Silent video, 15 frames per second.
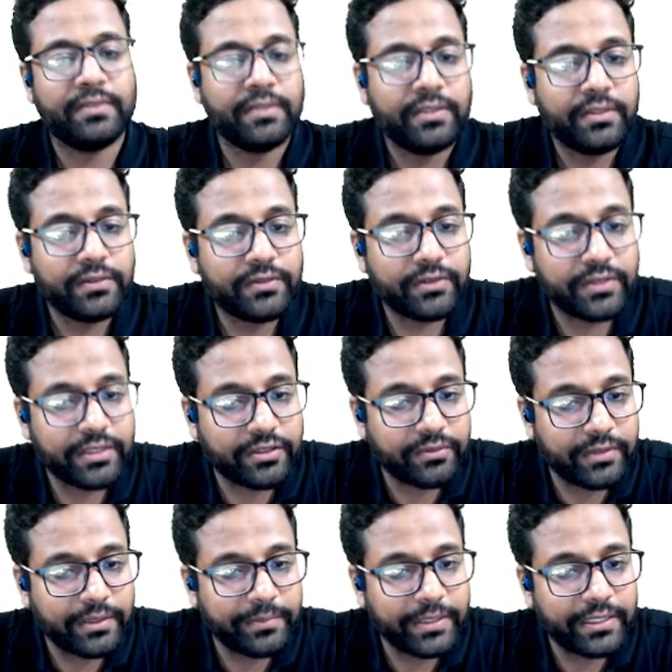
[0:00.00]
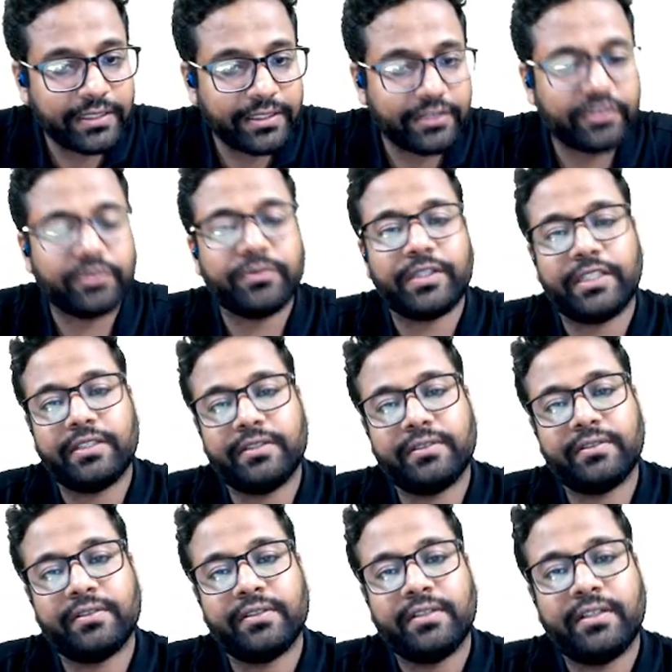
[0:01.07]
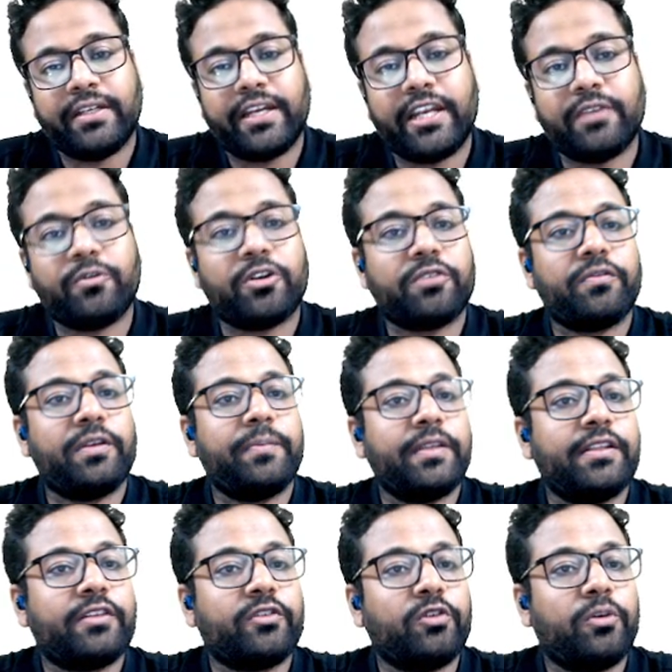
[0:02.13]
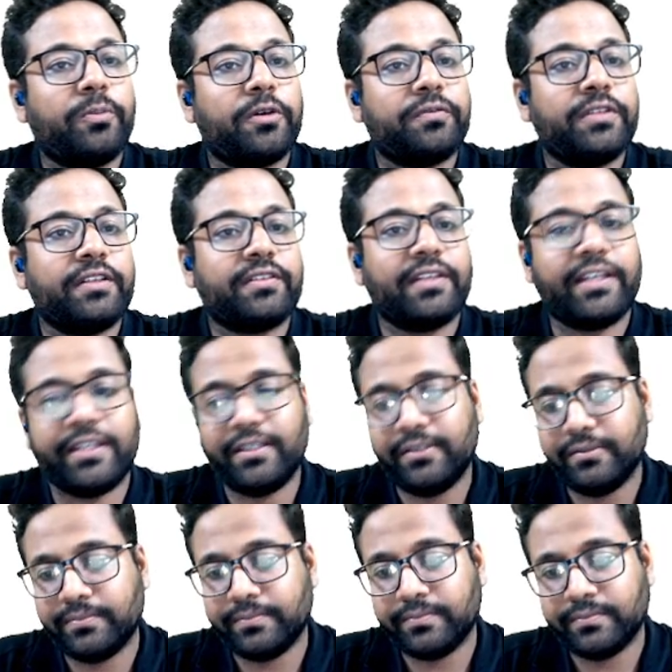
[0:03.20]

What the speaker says: So this will be this way. And what will be the slope of this line?